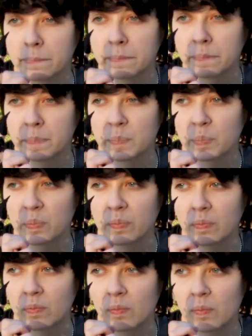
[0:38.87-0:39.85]
Did you mention you were
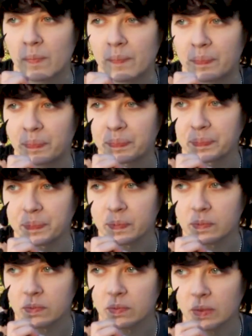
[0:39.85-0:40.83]
trans or do you want to tell them?
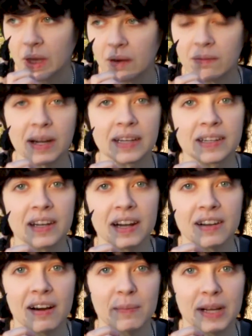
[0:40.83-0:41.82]
Wait, did I
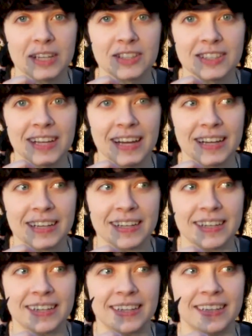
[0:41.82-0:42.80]
not mention that?
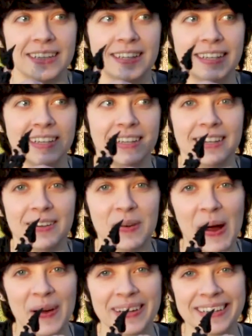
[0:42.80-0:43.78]
I don't think so.
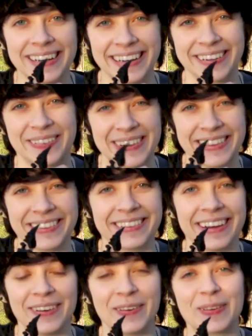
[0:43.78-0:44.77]
Wow, I, I went through
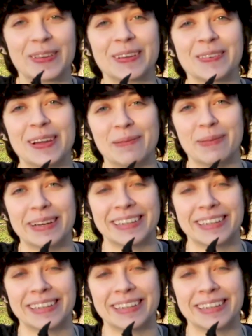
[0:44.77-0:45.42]
that whole thing without